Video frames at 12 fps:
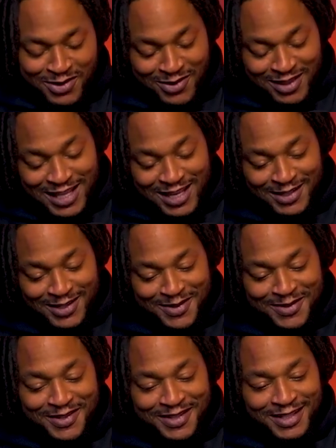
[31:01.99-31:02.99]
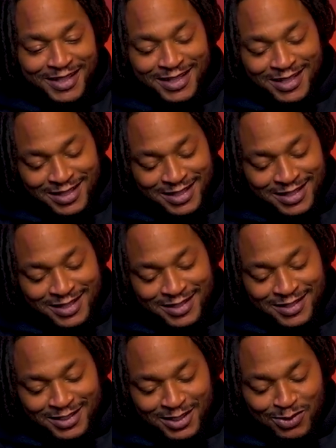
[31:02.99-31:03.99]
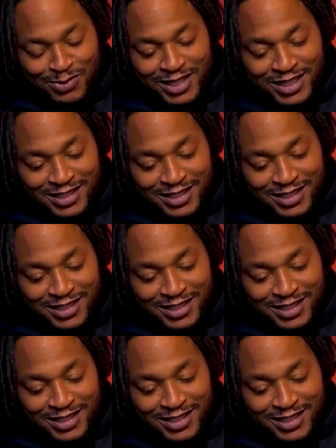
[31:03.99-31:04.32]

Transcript: Orlando. Twin,